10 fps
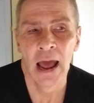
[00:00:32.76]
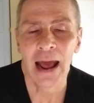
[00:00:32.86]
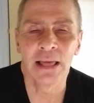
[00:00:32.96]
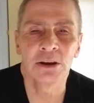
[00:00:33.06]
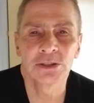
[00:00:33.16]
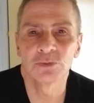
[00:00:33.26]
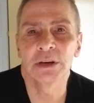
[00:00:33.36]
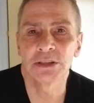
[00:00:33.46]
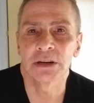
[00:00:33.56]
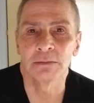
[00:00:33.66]
and there's a
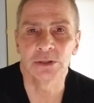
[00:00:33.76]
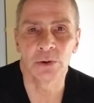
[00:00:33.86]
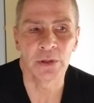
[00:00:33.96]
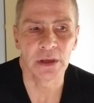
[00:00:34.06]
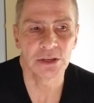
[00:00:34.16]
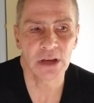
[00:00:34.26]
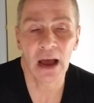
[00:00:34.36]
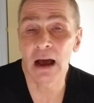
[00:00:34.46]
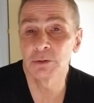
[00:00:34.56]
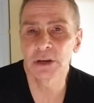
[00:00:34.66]
reason I'm doing this.
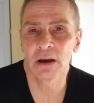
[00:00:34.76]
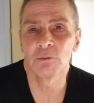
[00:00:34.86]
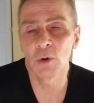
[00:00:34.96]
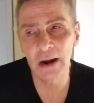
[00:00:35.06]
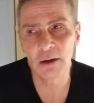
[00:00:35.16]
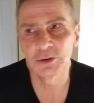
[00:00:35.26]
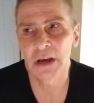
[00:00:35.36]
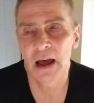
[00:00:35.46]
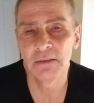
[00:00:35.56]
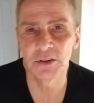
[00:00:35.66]
I was
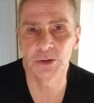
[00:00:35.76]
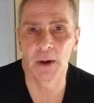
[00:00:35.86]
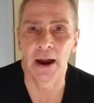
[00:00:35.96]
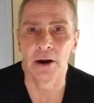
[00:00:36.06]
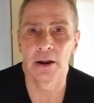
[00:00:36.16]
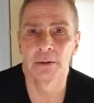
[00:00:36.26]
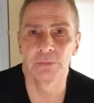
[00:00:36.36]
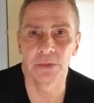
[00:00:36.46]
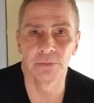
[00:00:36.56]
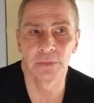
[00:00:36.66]
kind of inspired
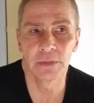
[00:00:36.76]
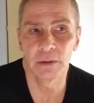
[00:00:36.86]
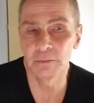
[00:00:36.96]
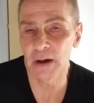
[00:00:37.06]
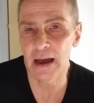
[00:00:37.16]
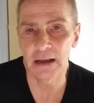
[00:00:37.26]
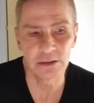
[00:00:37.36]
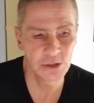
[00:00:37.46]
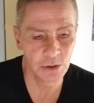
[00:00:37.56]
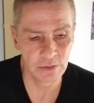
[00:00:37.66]
by
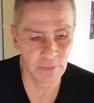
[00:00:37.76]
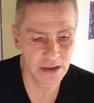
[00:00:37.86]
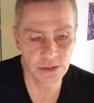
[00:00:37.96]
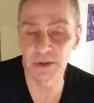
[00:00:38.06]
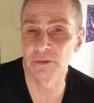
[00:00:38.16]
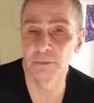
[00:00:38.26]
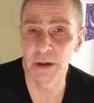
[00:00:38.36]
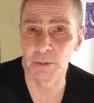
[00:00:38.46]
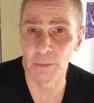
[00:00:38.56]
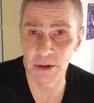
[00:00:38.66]
some different
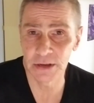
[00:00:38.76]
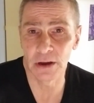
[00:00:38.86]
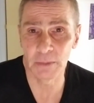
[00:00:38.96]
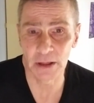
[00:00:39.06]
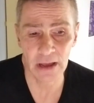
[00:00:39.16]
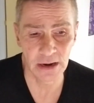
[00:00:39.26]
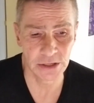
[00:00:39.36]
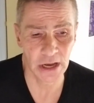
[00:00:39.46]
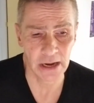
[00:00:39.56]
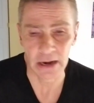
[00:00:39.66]
people. I'm going to tell you about that in a
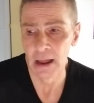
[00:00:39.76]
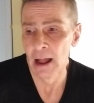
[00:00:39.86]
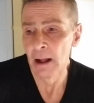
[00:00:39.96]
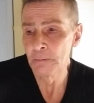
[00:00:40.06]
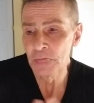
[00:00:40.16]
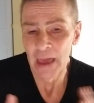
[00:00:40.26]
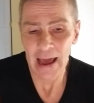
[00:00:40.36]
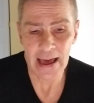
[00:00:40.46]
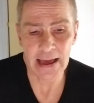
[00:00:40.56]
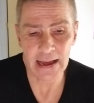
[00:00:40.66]
second.
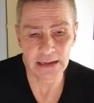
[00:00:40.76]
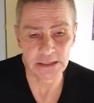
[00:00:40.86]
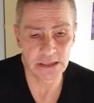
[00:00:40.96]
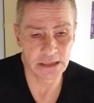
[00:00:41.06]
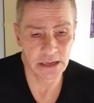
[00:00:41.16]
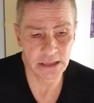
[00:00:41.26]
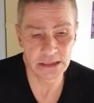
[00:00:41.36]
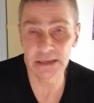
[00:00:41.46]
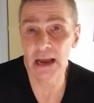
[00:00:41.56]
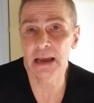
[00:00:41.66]
And the
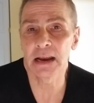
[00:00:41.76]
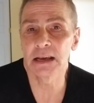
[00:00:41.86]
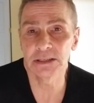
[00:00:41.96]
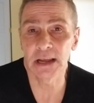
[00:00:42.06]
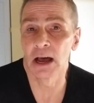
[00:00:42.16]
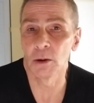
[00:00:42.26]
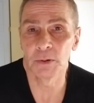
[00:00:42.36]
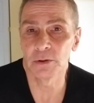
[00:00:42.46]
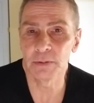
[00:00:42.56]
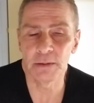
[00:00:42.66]
second is to help
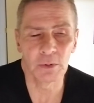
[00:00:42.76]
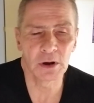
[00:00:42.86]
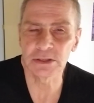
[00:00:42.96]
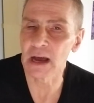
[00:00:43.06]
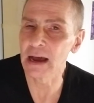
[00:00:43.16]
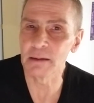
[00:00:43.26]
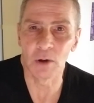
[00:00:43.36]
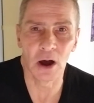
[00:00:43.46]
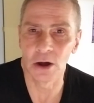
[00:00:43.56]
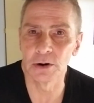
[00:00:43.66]
other people, because I am
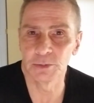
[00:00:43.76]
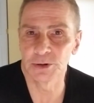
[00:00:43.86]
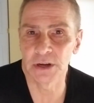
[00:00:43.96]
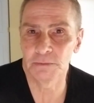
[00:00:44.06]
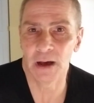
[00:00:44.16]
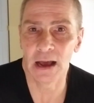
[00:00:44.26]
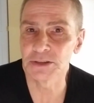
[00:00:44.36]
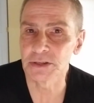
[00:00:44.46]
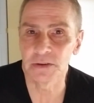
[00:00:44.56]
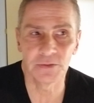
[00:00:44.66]
100%
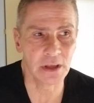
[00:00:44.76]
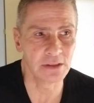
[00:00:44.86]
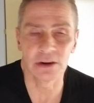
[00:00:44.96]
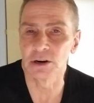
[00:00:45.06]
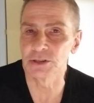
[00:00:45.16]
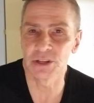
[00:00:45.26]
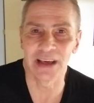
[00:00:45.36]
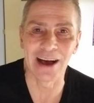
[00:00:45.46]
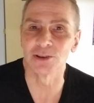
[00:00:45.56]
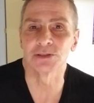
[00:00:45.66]
positive that there's
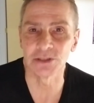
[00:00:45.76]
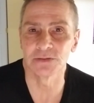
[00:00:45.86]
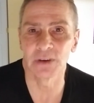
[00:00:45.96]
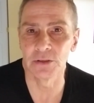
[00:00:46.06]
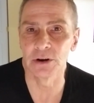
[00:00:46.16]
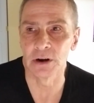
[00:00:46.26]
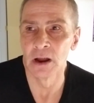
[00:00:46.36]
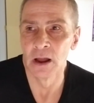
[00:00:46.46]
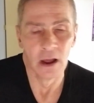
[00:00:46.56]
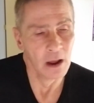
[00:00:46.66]
thousands of other
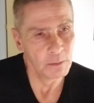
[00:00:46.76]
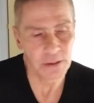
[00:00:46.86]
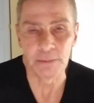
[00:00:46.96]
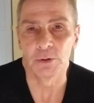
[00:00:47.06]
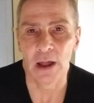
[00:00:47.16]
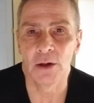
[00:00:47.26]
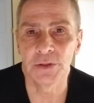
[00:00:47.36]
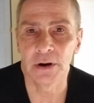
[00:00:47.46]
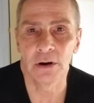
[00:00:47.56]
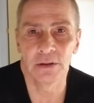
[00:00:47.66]
people out
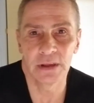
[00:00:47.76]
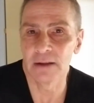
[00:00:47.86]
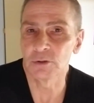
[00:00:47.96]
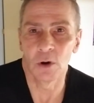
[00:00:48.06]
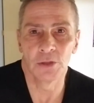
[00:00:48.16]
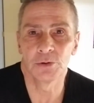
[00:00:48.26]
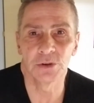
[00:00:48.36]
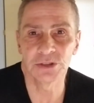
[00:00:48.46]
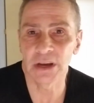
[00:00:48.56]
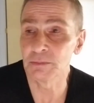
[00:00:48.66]
there that have gone through
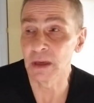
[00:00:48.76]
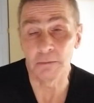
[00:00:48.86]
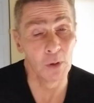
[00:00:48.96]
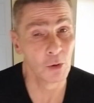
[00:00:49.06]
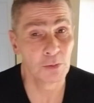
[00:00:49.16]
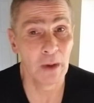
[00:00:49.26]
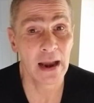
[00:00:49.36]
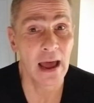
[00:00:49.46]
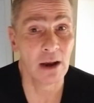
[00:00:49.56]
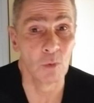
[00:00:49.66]
the same thing, both
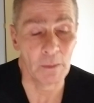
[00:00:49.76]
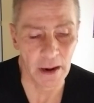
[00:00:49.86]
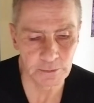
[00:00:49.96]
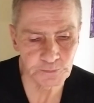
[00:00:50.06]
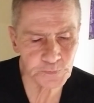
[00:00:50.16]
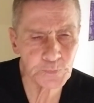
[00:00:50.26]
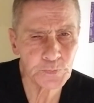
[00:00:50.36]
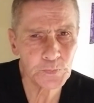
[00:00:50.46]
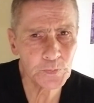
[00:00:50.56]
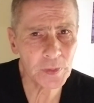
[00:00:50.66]
men and women.
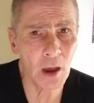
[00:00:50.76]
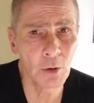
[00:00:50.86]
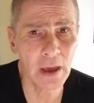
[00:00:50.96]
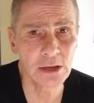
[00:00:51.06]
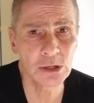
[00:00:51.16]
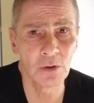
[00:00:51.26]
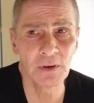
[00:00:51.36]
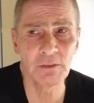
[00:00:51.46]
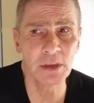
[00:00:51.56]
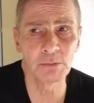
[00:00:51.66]
Okay, so if
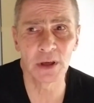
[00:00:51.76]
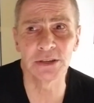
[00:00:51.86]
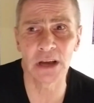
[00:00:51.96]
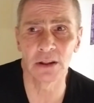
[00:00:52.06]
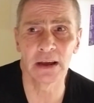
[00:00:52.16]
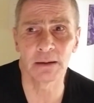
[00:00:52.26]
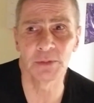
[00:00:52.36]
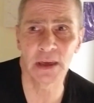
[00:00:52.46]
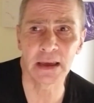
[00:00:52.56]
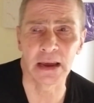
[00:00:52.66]
everything plays out like I'm
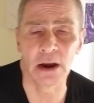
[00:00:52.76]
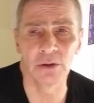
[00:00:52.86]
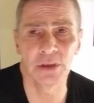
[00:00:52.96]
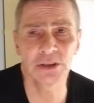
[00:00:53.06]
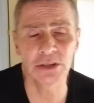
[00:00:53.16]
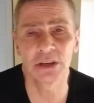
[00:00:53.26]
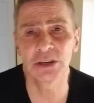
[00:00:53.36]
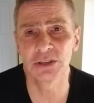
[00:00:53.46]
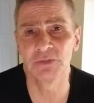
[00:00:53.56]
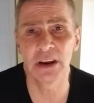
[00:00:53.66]
thinking here, this
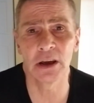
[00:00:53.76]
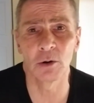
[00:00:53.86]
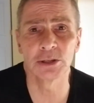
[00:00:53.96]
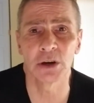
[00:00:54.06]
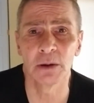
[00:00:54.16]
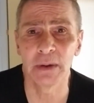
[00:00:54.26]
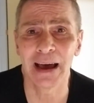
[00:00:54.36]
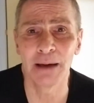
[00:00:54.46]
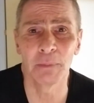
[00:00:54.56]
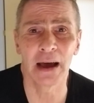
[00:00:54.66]
video is going to be
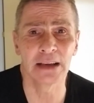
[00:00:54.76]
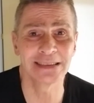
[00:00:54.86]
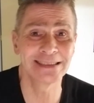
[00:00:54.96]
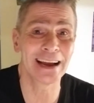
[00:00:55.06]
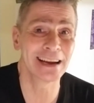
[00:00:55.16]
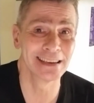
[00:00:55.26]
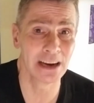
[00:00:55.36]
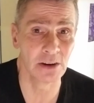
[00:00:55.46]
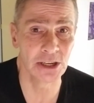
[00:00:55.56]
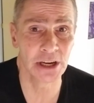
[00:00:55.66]
on my
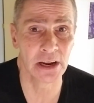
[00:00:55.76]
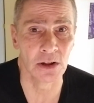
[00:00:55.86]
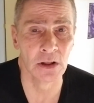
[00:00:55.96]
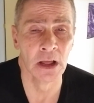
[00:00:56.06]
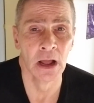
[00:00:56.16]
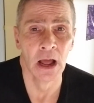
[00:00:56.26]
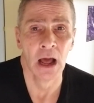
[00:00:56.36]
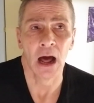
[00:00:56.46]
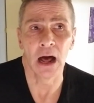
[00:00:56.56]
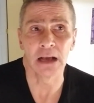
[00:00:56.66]
secondary channel,
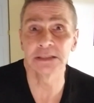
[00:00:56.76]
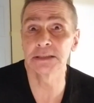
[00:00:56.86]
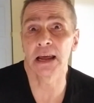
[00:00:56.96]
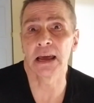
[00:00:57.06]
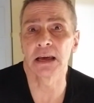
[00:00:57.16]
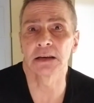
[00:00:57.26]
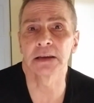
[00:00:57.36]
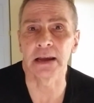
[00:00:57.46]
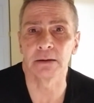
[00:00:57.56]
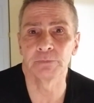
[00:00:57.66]
Staying
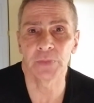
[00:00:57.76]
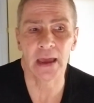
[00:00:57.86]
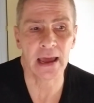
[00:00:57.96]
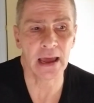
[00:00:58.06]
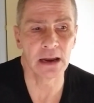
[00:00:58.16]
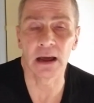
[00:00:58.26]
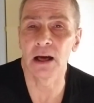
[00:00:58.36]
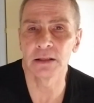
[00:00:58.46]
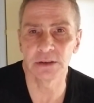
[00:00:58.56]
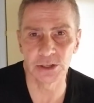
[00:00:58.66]
Clean, and
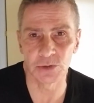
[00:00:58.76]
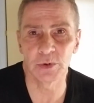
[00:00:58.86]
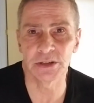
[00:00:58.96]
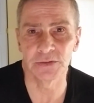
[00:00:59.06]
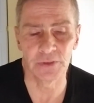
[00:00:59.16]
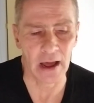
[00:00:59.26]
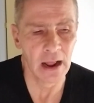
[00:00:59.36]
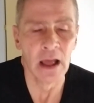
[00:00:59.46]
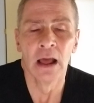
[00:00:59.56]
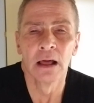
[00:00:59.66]
there's a reason for that.
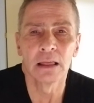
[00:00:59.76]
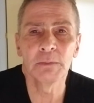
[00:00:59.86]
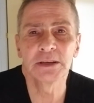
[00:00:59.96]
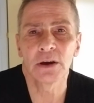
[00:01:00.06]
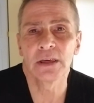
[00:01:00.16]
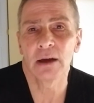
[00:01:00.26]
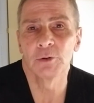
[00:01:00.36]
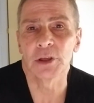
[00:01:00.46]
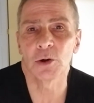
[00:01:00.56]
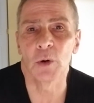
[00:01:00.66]
Let me tell you that
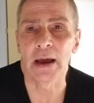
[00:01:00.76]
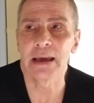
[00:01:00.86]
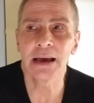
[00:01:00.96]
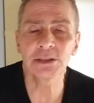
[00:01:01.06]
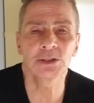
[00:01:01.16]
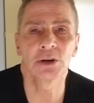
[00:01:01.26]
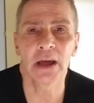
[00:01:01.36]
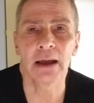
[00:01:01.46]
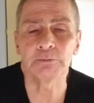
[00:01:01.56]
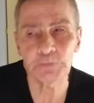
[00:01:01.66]
really quick.
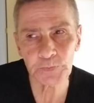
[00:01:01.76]
Yesterday,